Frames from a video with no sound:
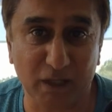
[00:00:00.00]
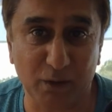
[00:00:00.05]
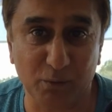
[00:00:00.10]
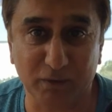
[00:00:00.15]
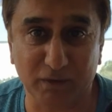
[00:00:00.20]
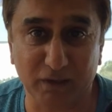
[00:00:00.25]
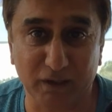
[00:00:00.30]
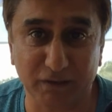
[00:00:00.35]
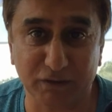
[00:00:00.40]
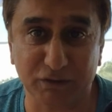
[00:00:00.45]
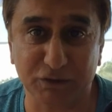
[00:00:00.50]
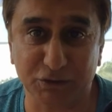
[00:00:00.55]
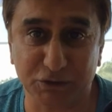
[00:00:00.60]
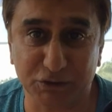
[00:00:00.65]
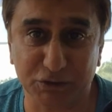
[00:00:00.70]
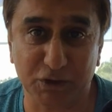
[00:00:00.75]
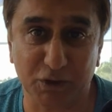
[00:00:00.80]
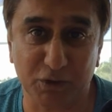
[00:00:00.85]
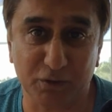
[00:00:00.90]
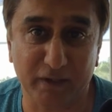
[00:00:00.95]
I would like to
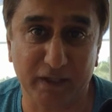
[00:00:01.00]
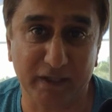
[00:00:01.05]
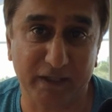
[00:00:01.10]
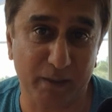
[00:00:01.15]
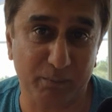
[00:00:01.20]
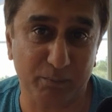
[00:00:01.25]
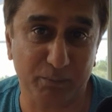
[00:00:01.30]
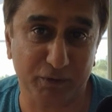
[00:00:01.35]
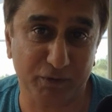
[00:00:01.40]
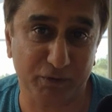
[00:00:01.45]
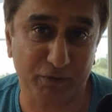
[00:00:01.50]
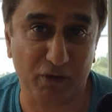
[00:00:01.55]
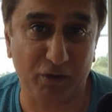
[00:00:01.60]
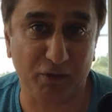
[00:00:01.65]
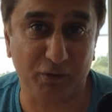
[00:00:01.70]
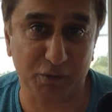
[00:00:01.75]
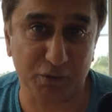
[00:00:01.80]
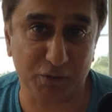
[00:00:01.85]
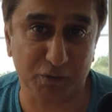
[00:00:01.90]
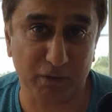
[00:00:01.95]
show that and put it
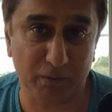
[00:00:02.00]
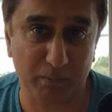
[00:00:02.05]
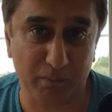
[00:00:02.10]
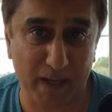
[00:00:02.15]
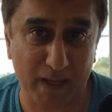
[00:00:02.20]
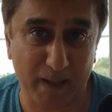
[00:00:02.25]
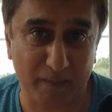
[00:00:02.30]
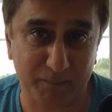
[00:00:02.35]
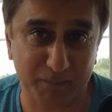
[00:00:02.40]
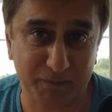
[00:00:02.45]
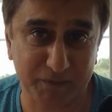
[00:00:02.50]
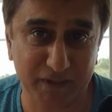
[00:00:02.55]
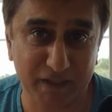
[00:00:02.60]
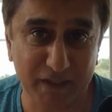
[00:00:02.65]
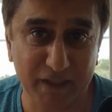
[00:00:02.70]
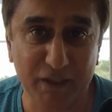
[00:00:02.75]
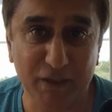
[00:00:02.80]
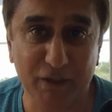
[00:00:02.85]
on Google Maps.